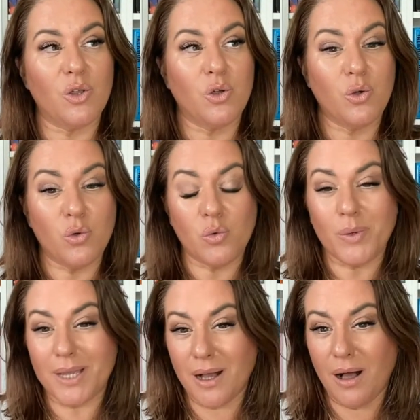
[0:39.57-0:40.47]
who
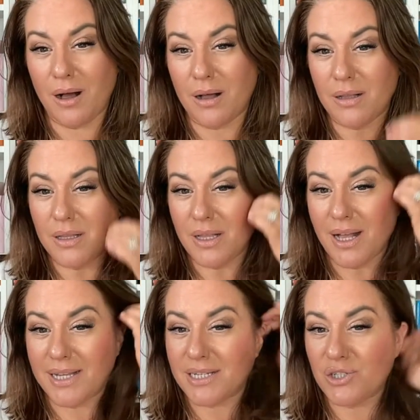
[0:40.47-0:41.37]
we are
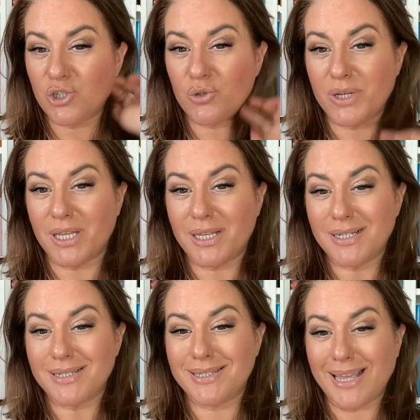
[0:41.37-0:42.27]
and enjoy
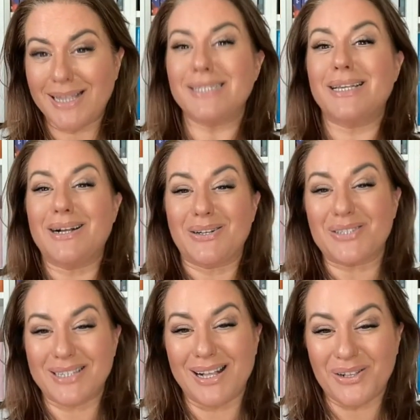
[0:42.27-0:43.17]
dating
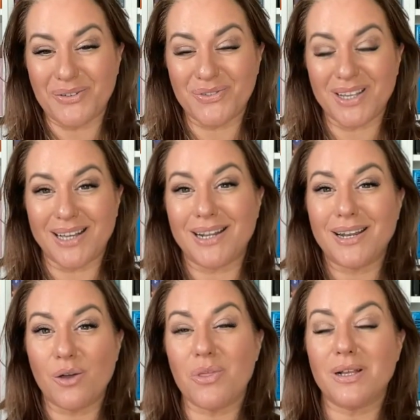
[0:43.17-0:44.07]
ourselves. And I
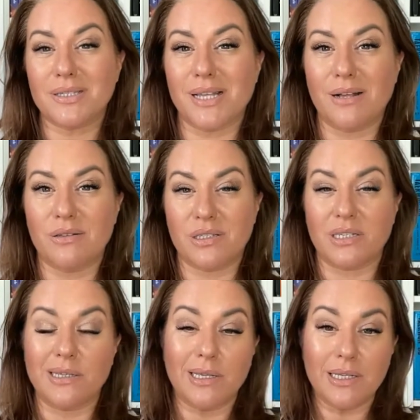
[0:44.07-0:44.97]
know that sounds
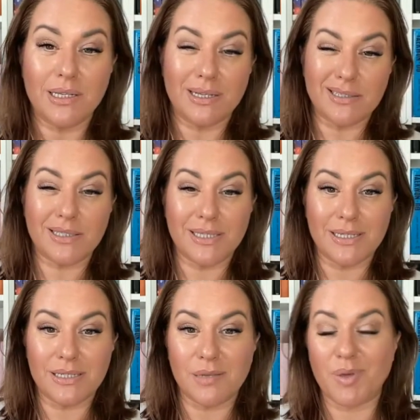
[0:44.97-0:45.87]

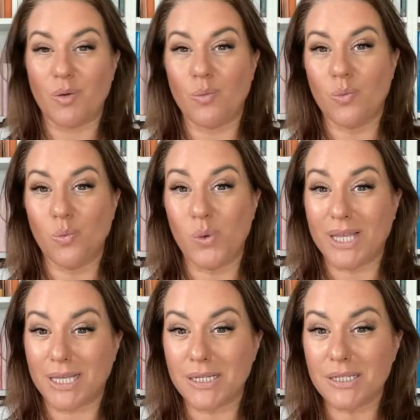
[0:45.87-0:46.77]
a bit
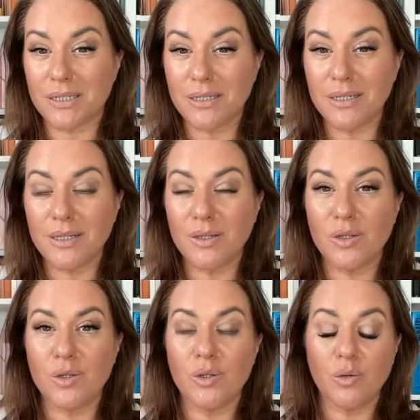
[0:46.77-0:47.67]
weird,
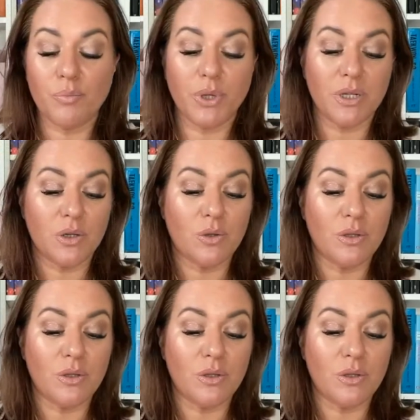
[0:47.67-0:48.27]
but